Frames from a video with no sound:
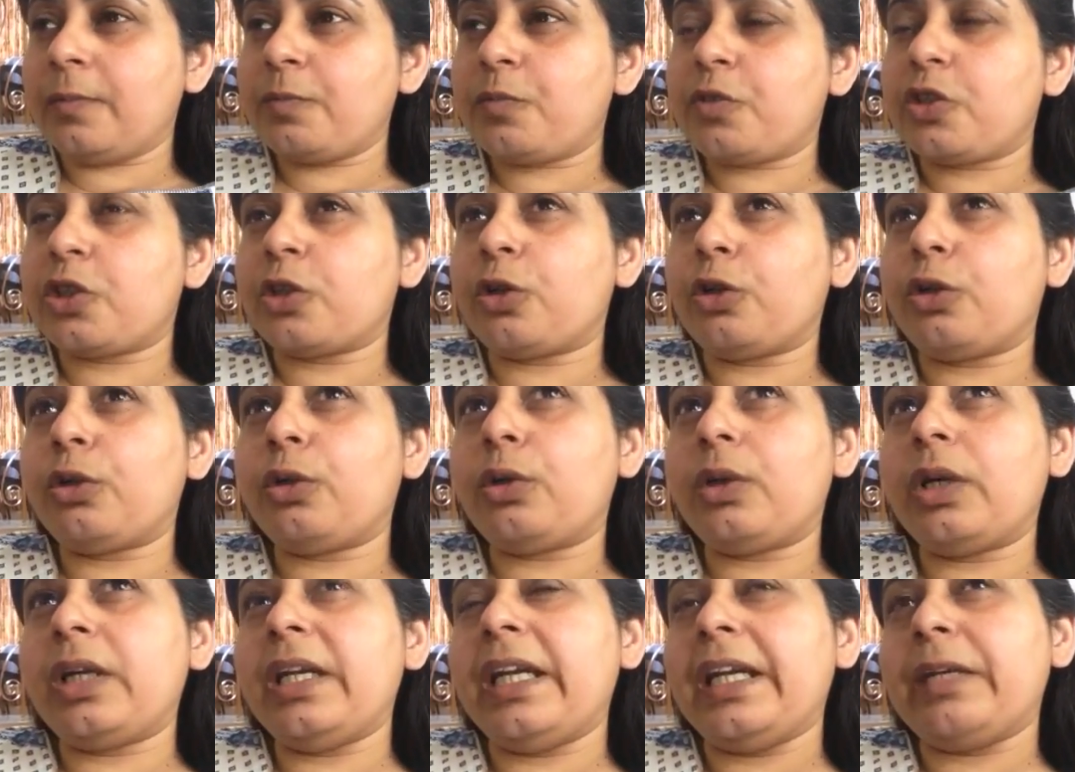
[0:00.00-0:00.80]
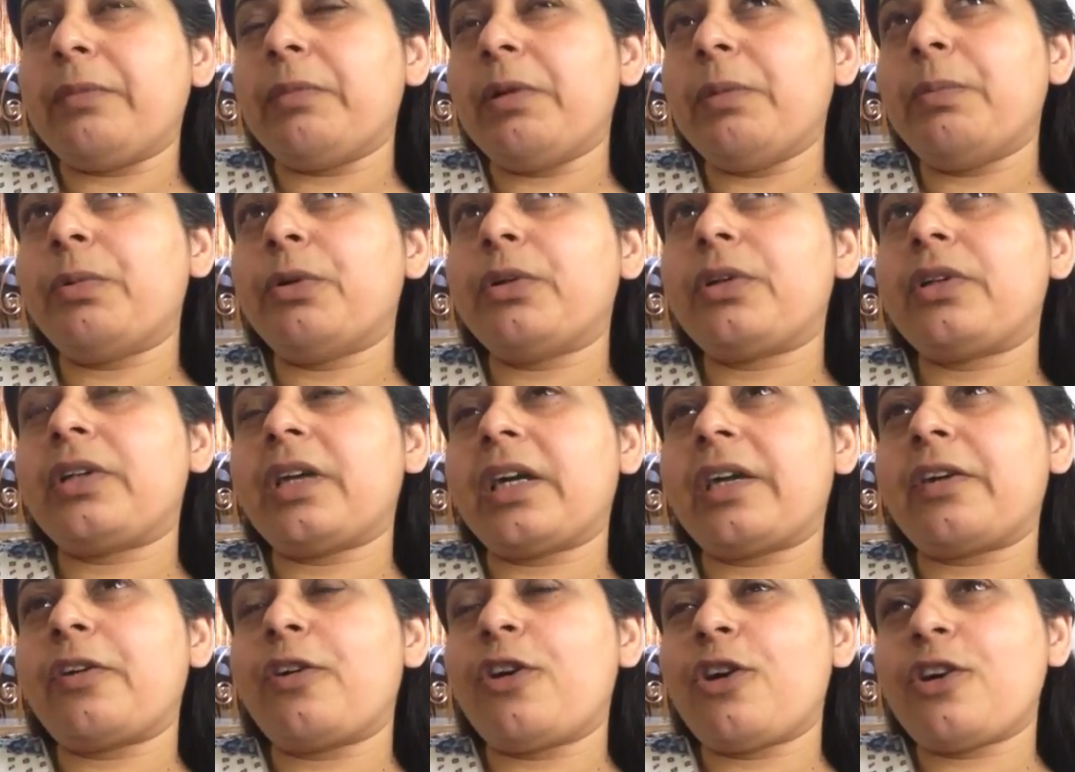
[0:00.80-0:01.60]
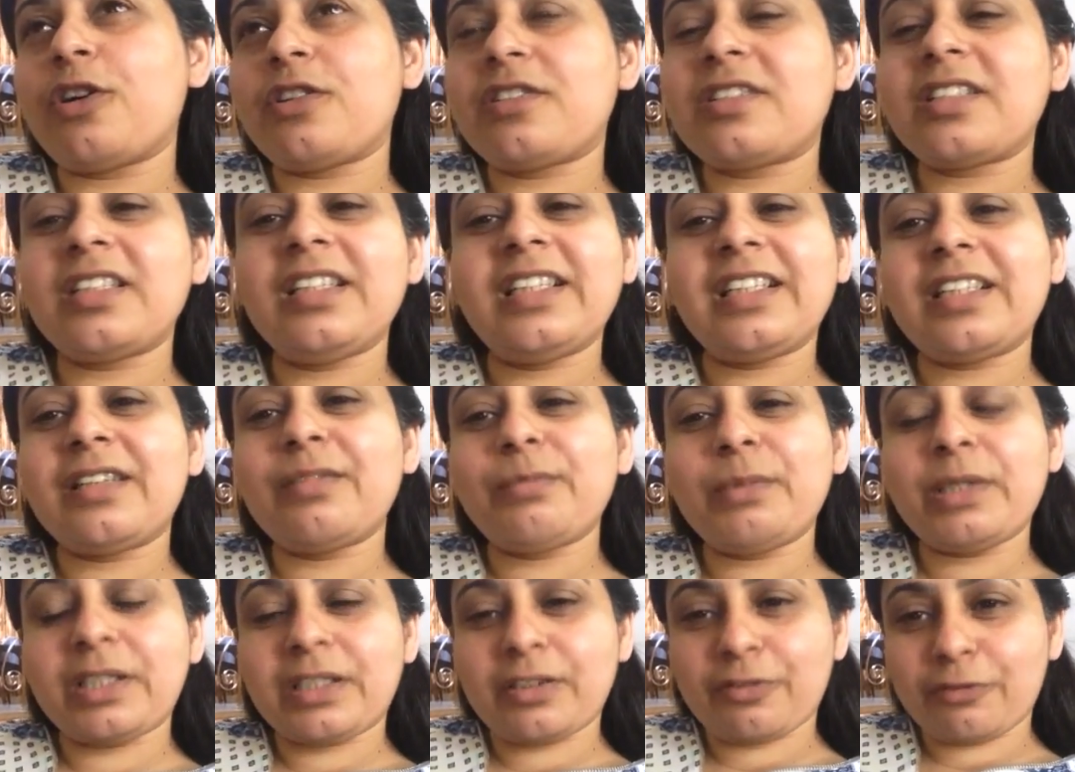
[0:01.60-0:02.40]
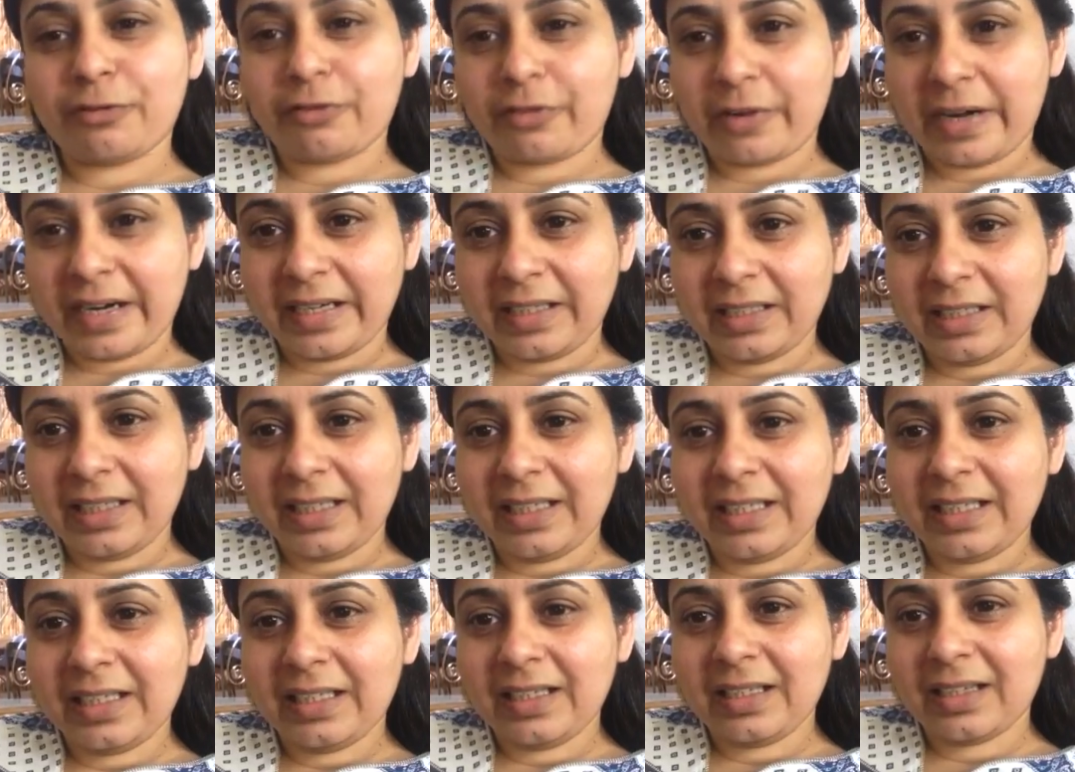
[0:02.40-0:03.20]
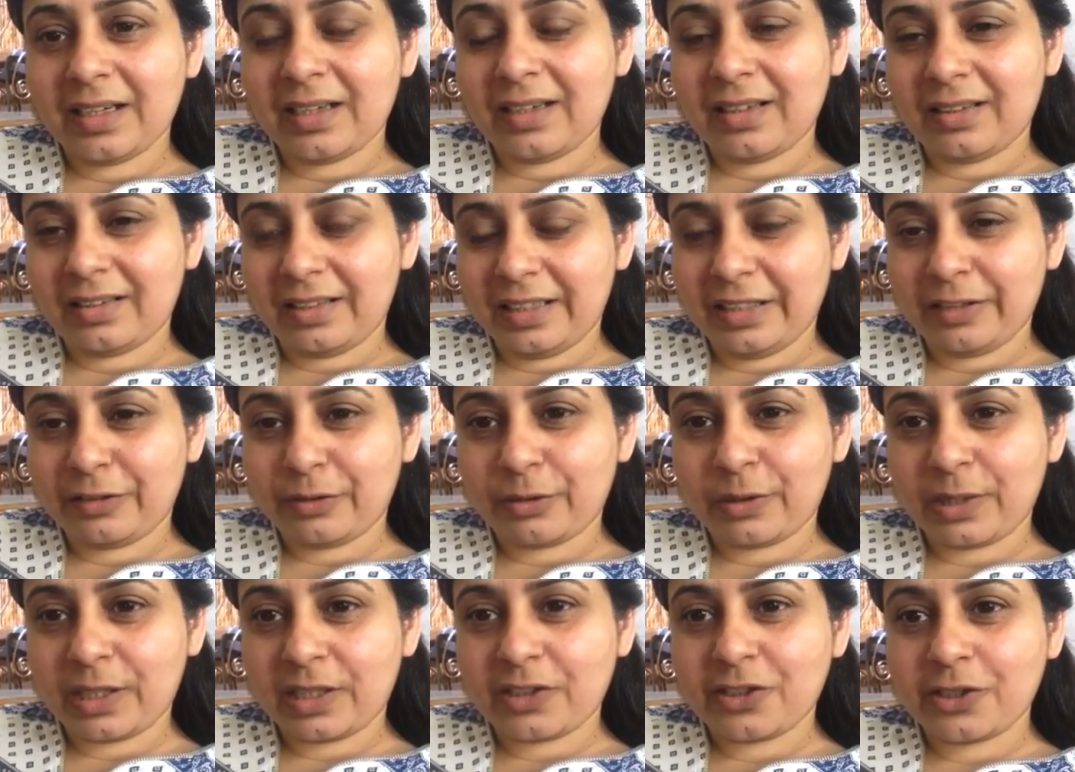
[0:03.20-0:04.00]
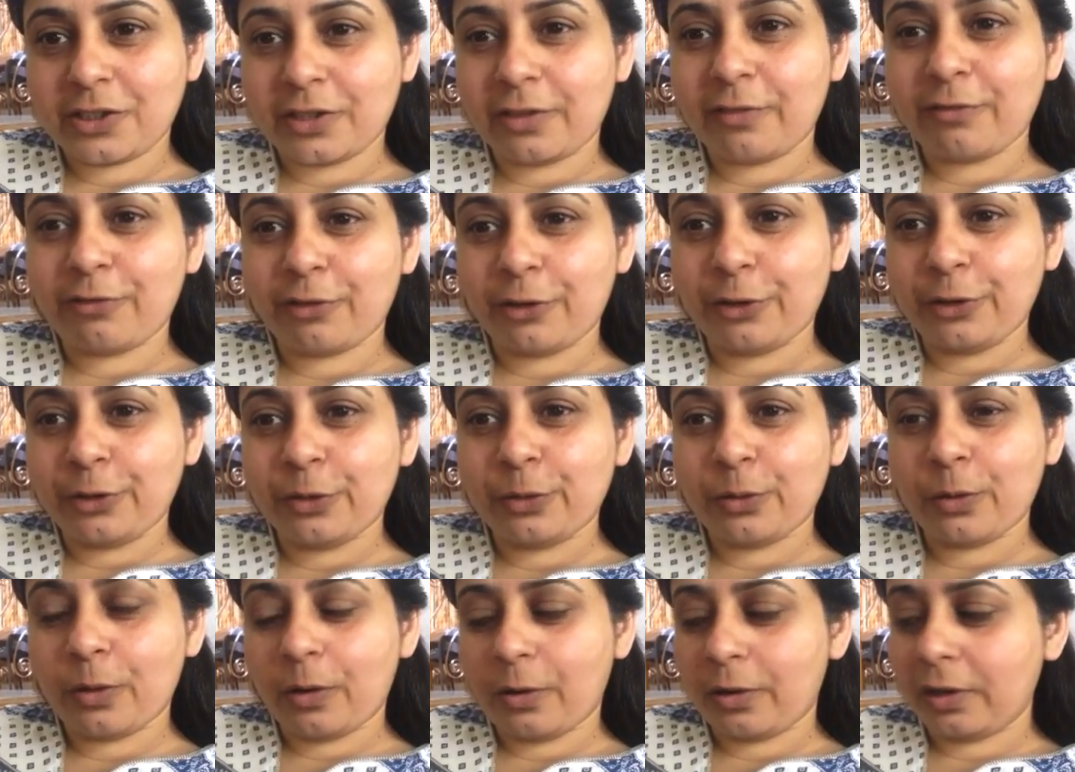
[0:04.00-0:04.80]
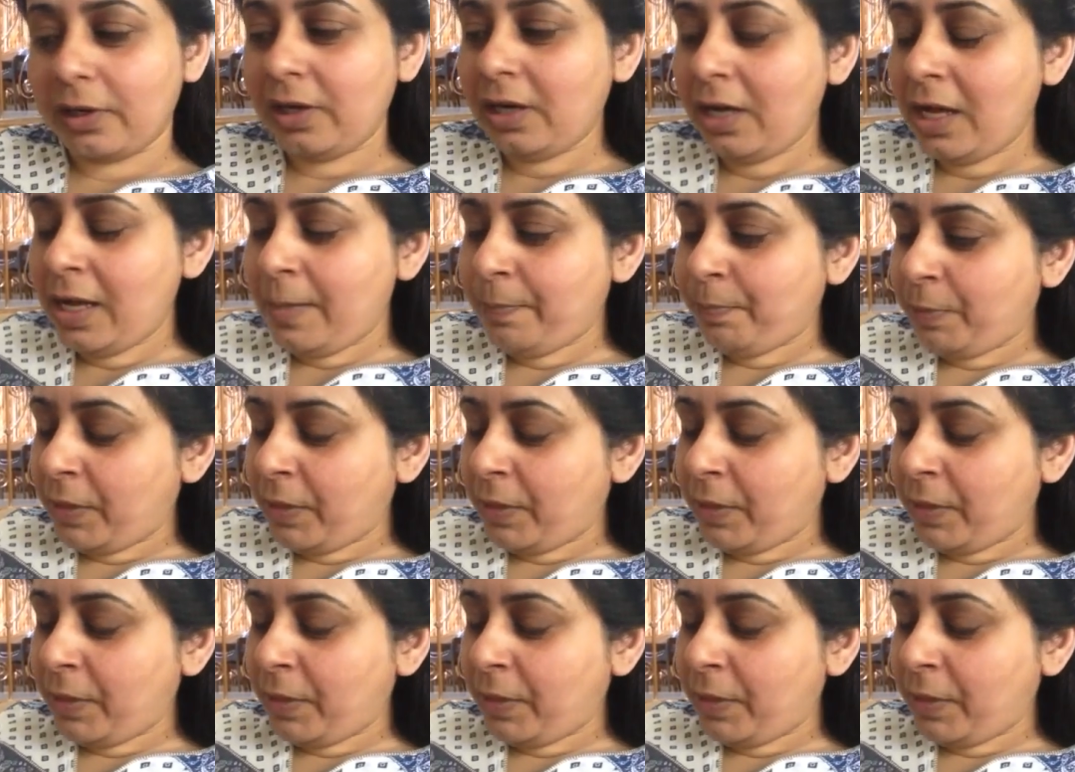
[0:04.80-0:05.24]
so let me put across a little bit of friendly introduction for you all.